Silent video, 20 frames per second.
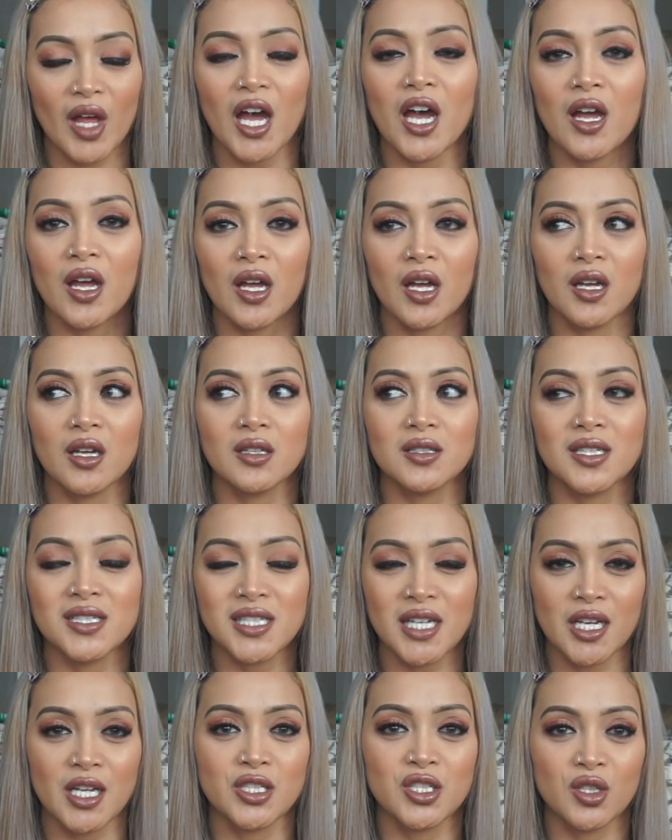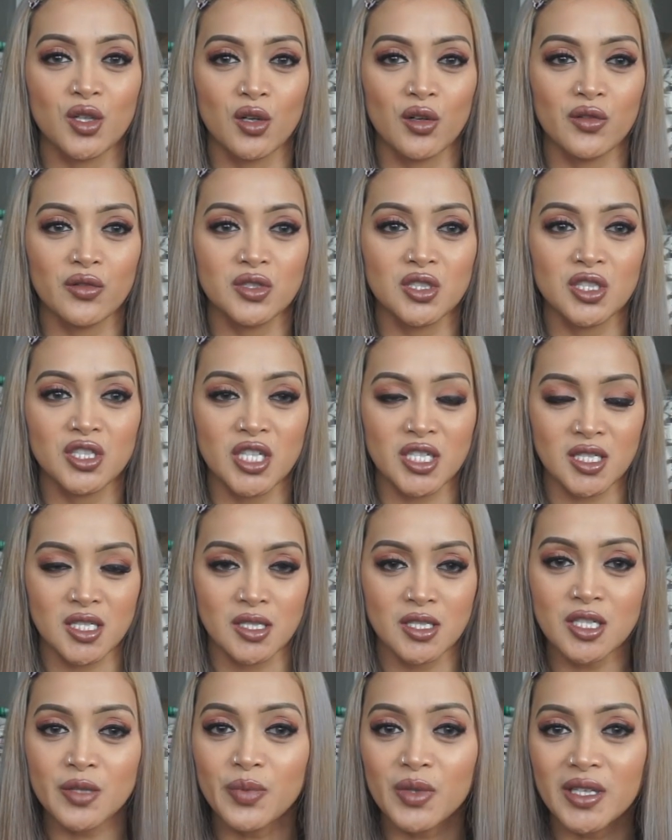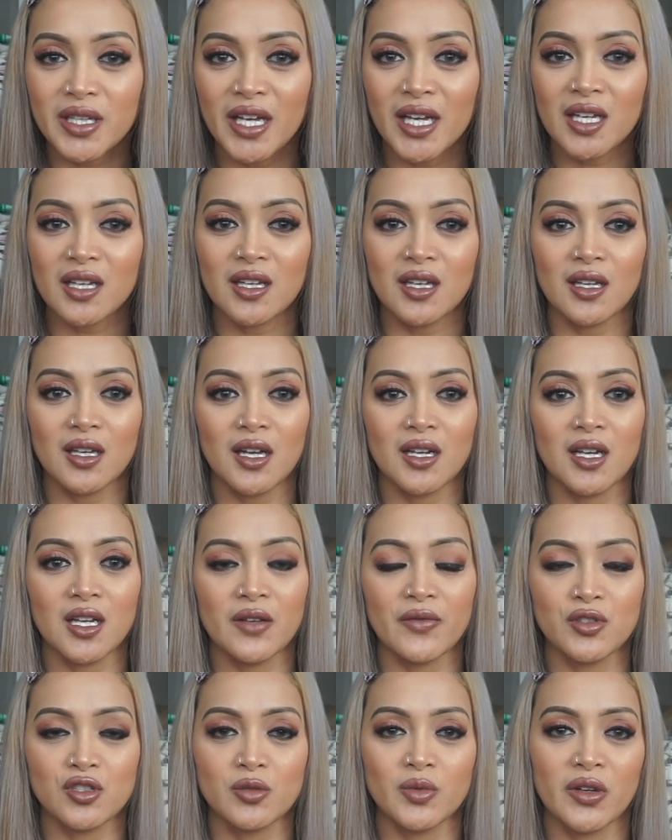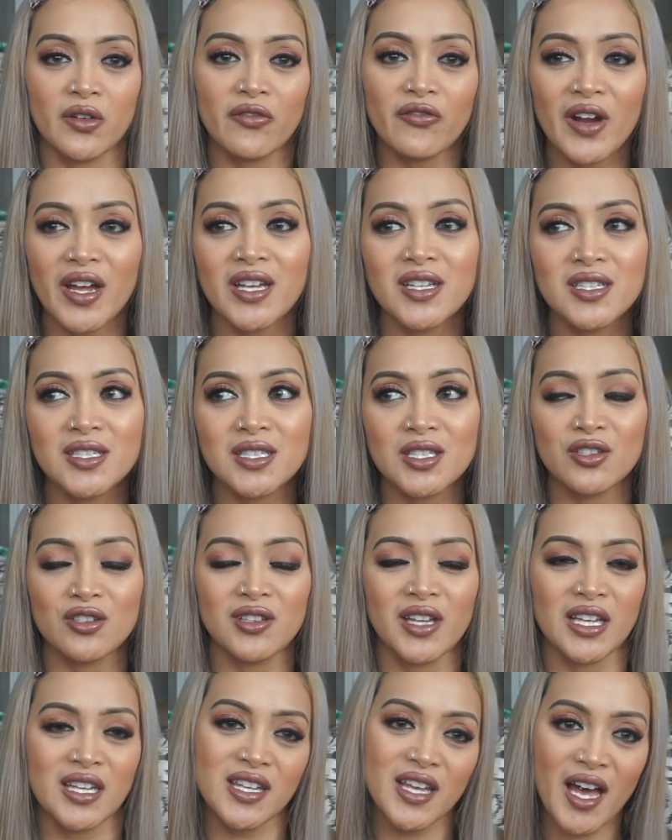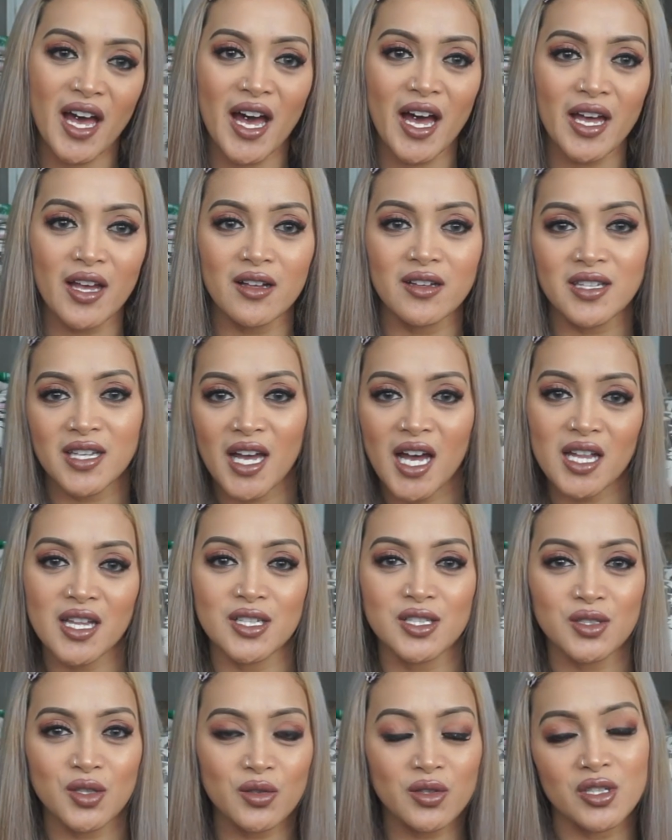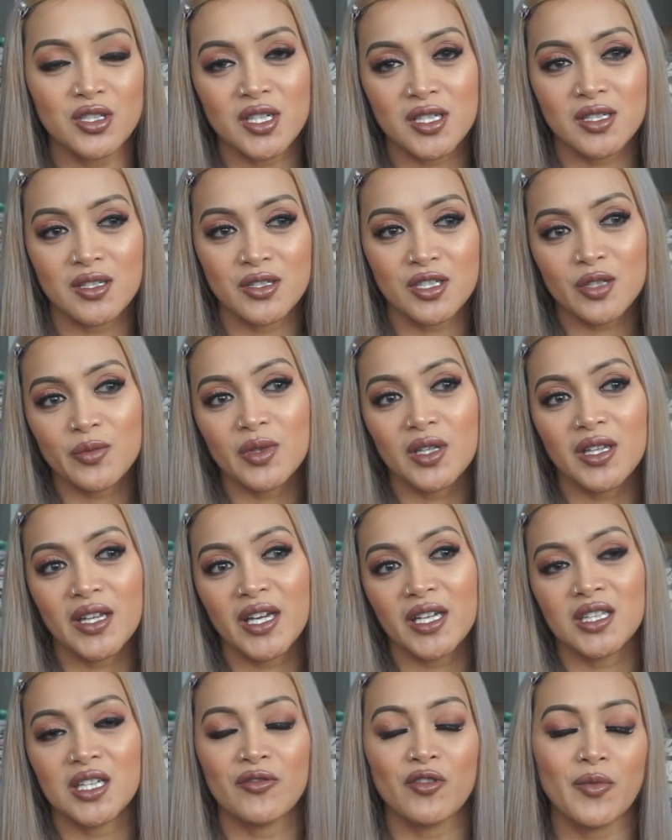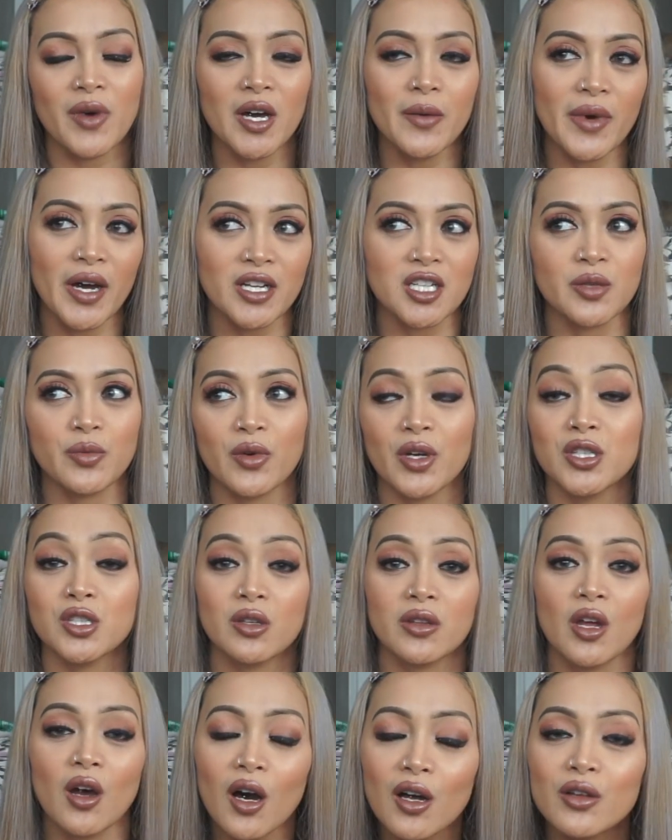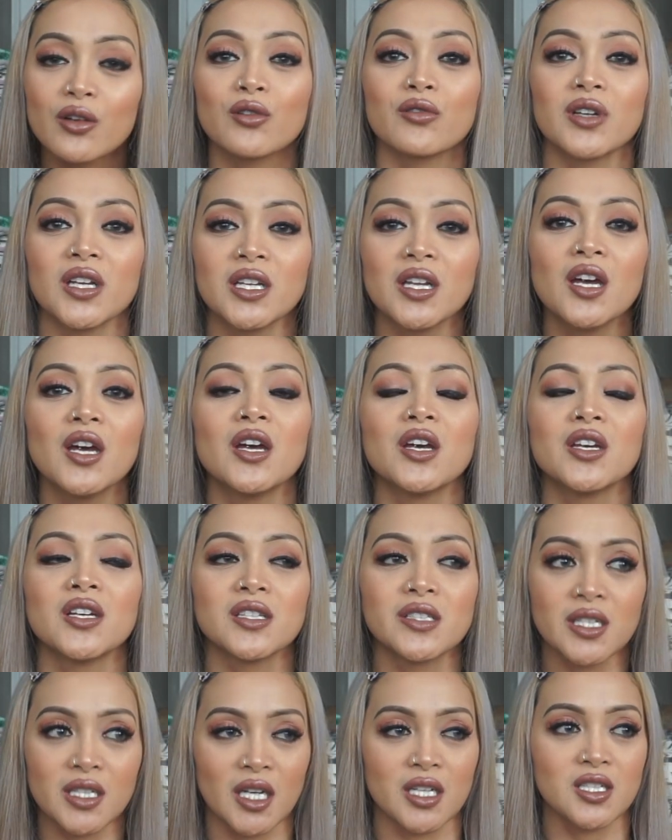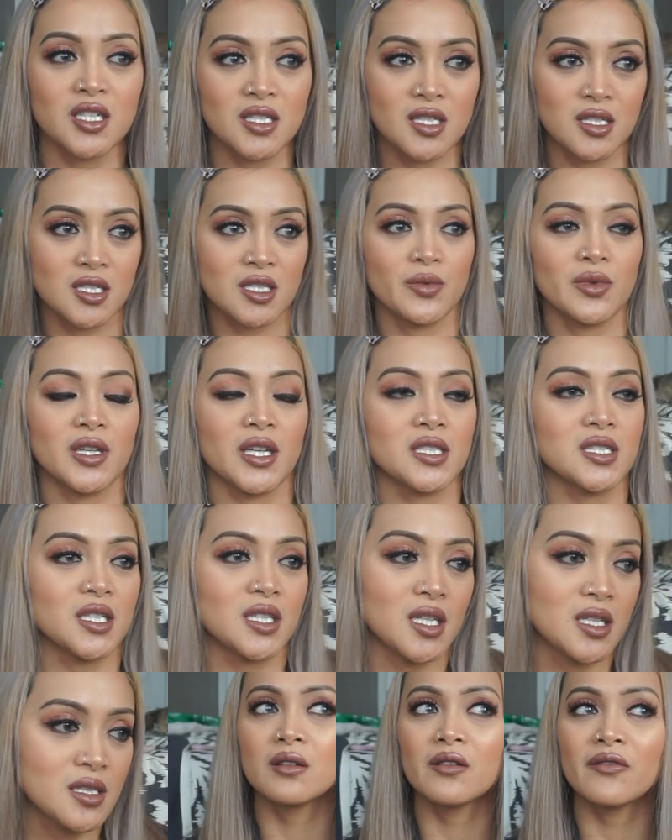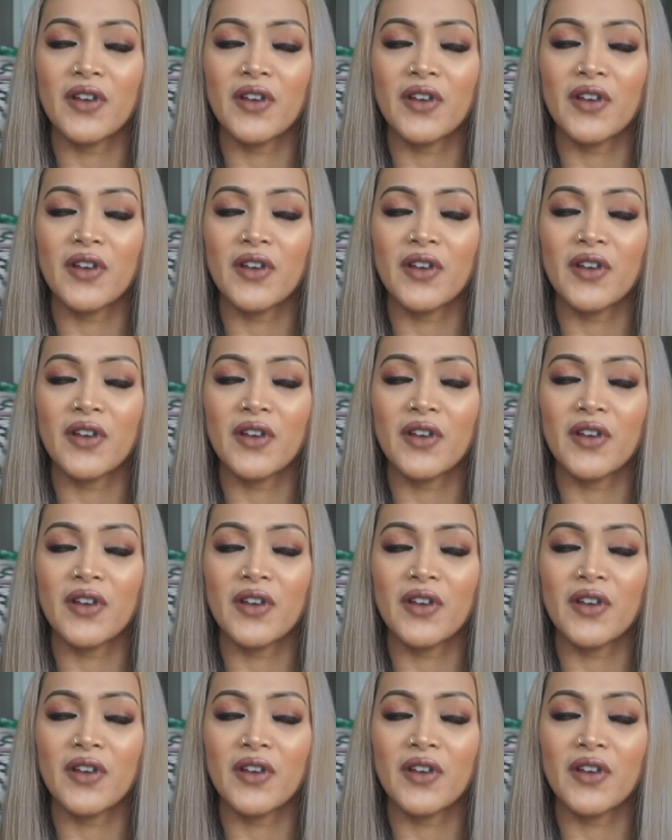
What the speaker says: I decided to go to Justin Timberlake. And I even told my friends, and they're like, yeah, hell yeah, let's go to Justin Timberlake, never mind Backstreet Boys. So they all agreed to get Justin Timberlake tickets.